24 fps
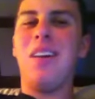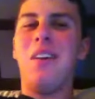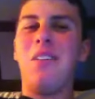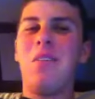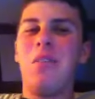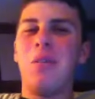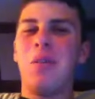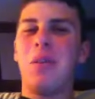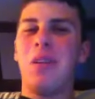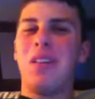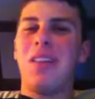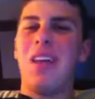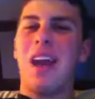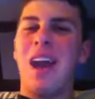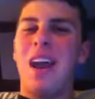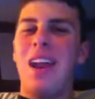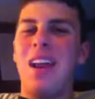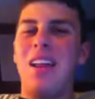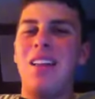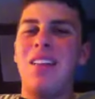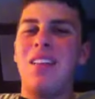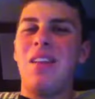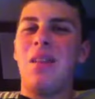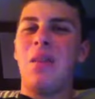Sort of tied
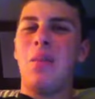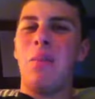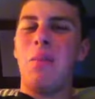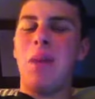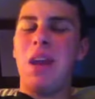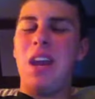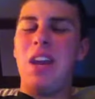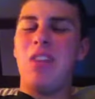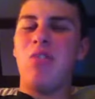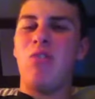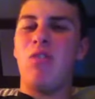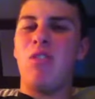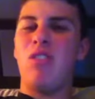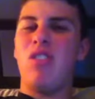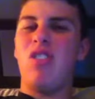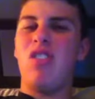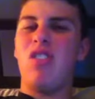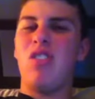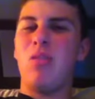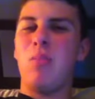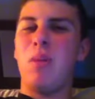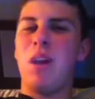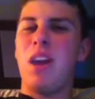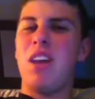into the
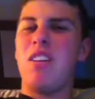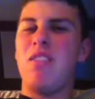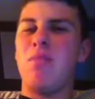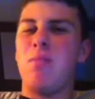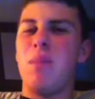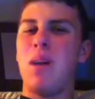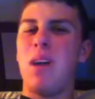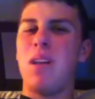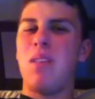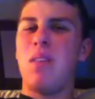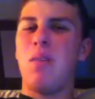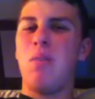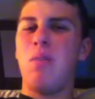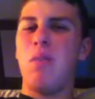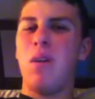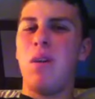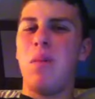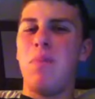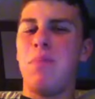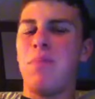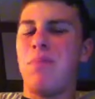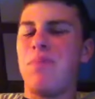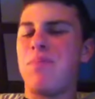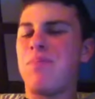patriotism aspect of it.
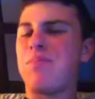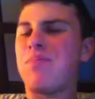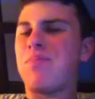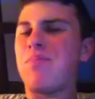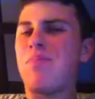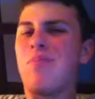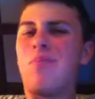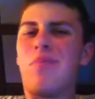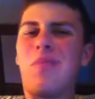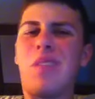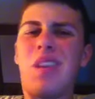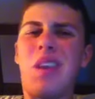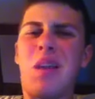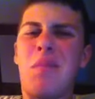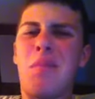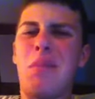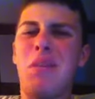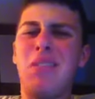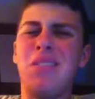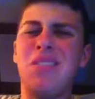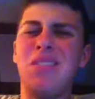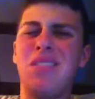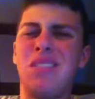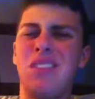
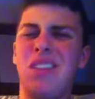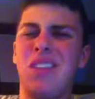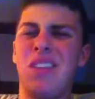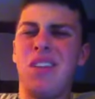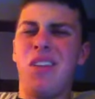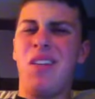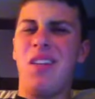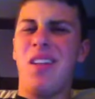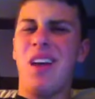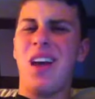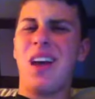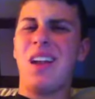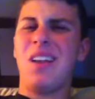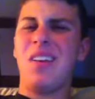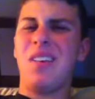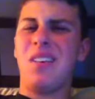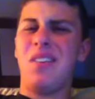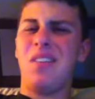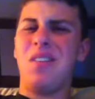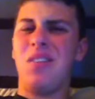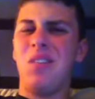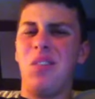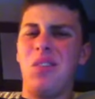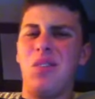But still, not a
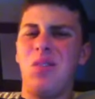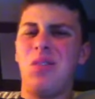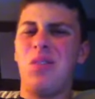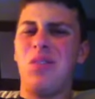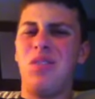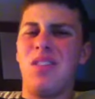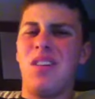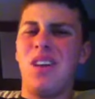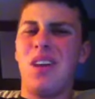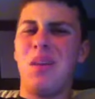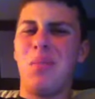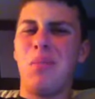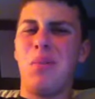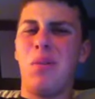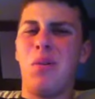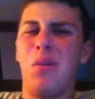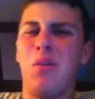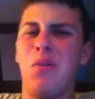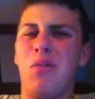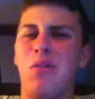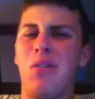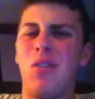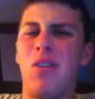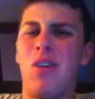good segment
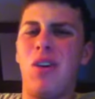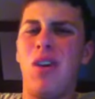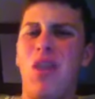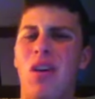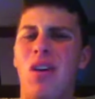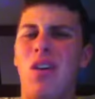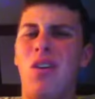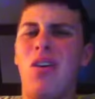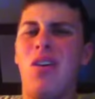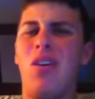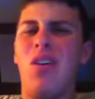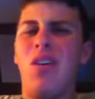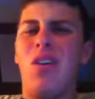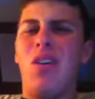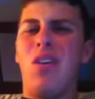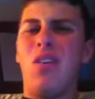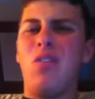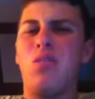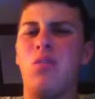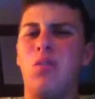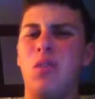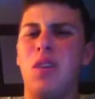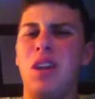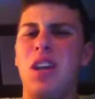overall.
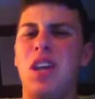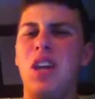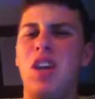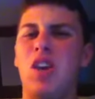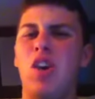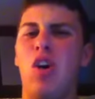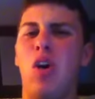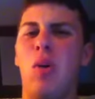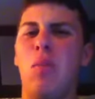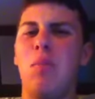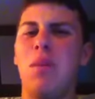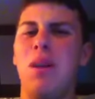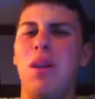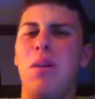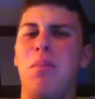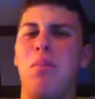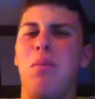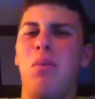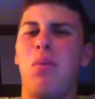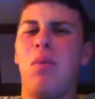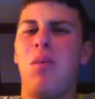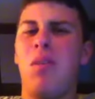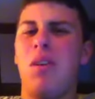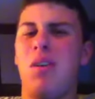So there you go,
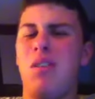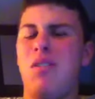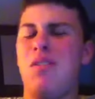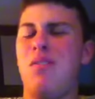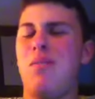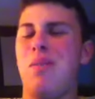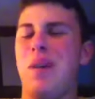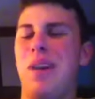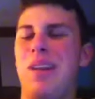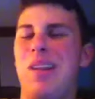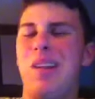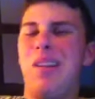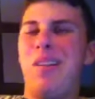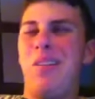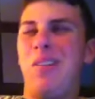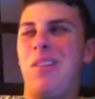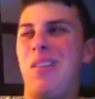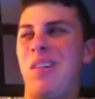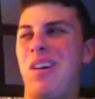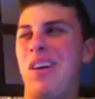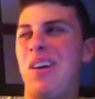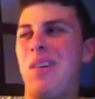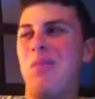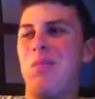people. There's my little
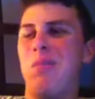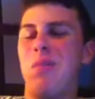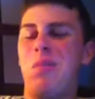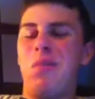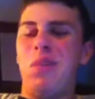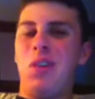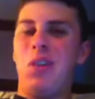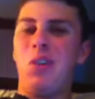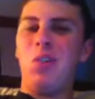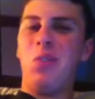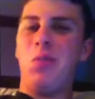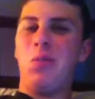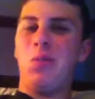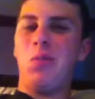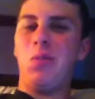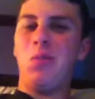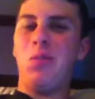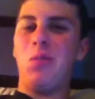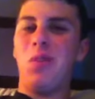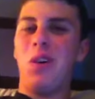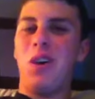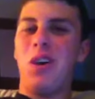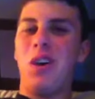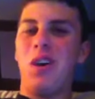review
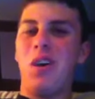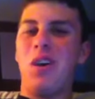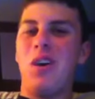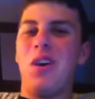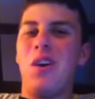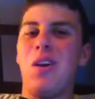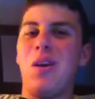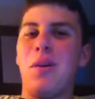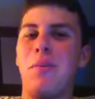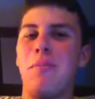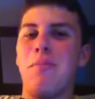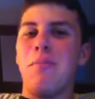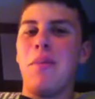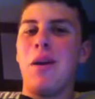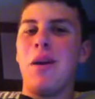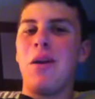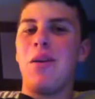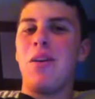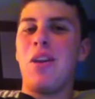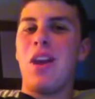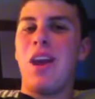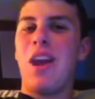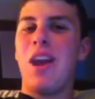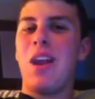of
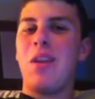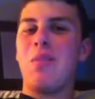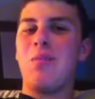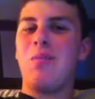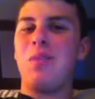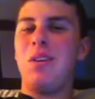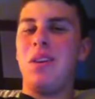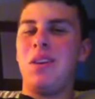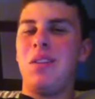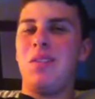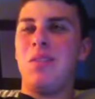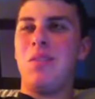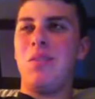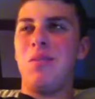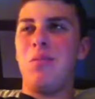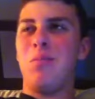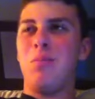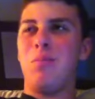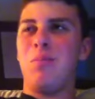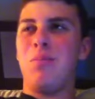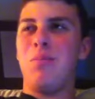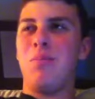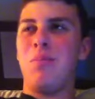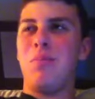Mark Henry
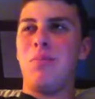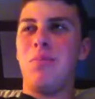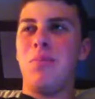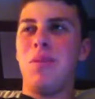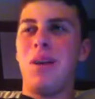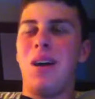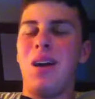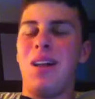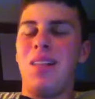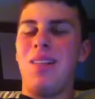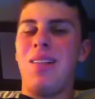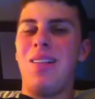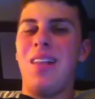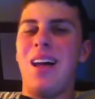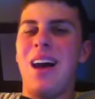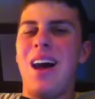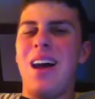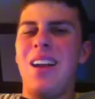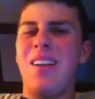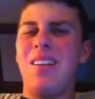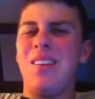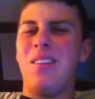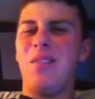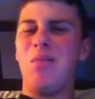and
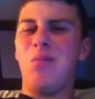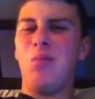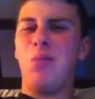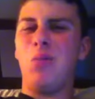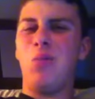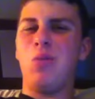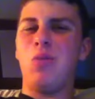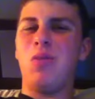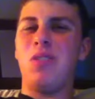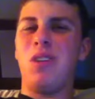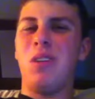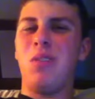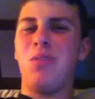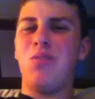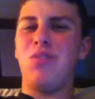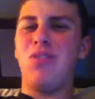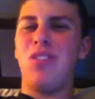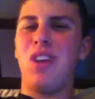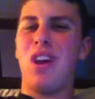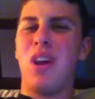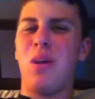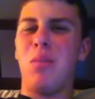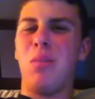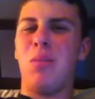Lana and Rusev
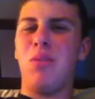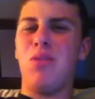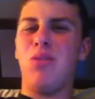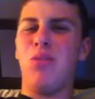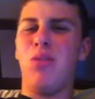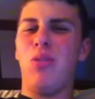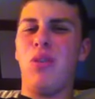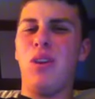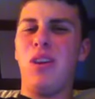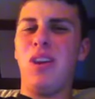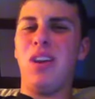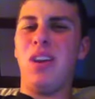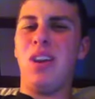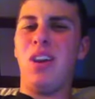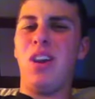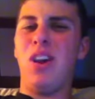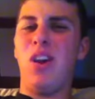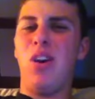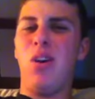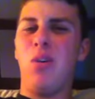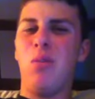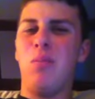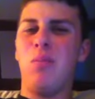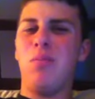segment. So there you
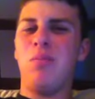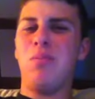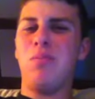go.